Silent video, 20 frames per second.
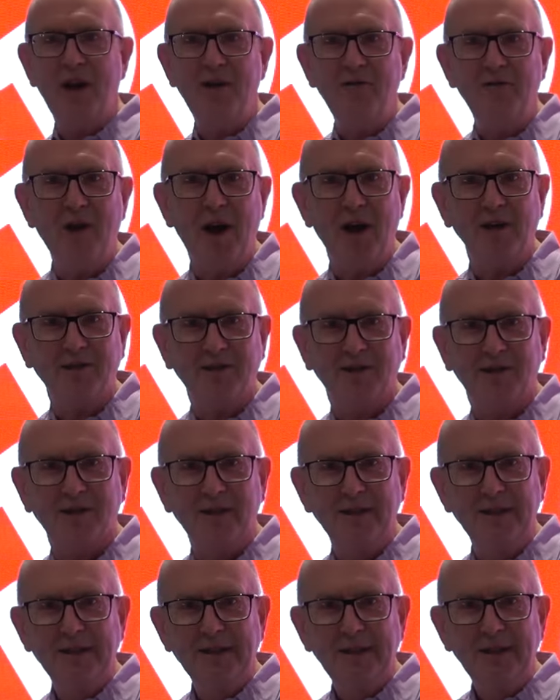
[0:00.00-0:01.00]

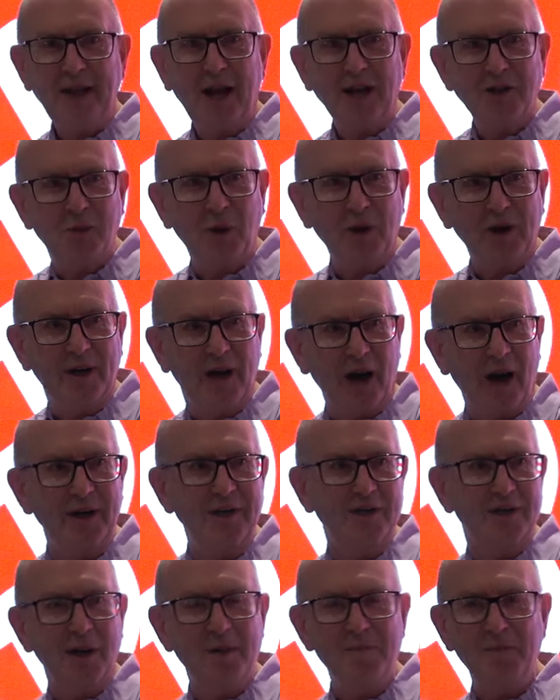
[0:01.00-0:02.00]
interests. That's what
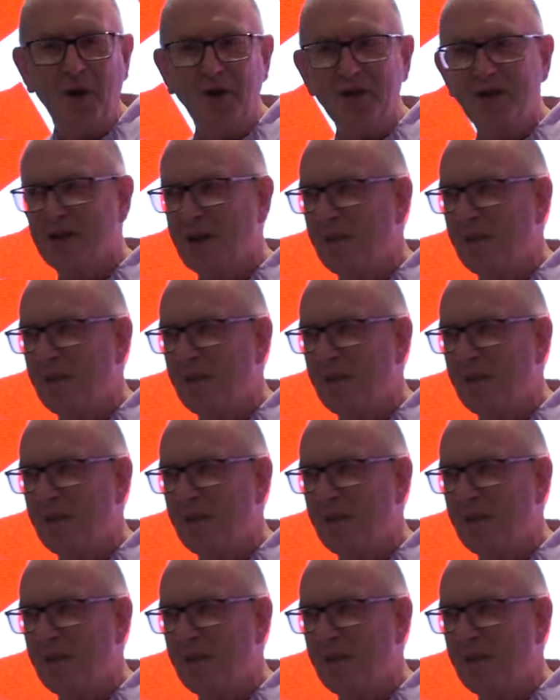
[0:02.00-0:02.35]
guides them, not